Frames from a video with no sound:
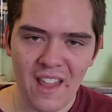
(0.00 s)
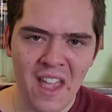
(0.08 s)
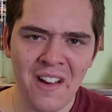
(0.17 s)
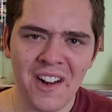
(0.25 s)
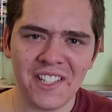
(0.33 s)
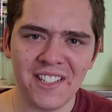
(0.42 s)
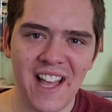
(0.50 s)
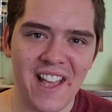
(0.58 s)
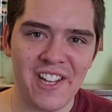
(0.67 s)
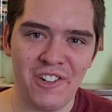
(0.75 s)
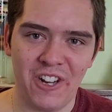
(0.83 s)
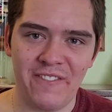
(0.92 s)
And honestly, I
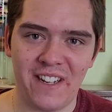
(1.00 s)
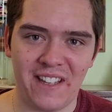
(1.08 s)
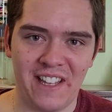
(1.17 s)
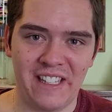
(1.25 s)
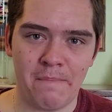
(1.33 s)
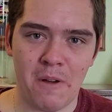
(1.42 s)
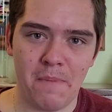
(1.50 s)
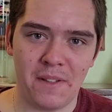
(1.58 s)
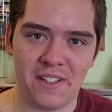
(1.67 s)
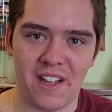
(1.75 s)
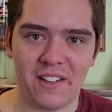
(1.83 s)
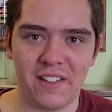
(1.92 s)
enjoy reading Guy de
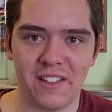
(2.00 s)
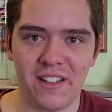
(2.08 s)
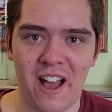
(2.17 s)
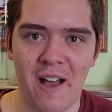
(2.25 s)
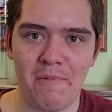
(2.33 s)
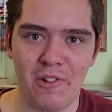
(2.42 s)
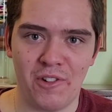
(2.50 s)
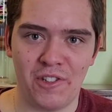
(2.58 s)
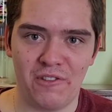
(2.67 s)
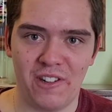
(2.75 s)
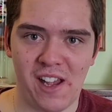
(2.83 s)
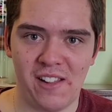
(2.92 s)
Maupassant's short
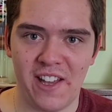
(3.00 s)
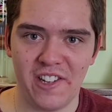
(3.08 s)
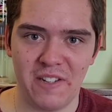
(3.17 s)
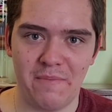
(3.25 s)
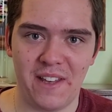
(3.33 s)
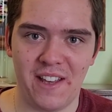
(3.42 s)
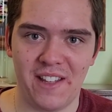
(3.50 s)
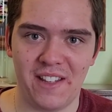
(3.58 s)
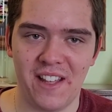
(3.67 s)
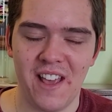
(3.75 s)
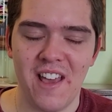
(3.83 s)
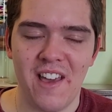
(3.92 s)
story collection because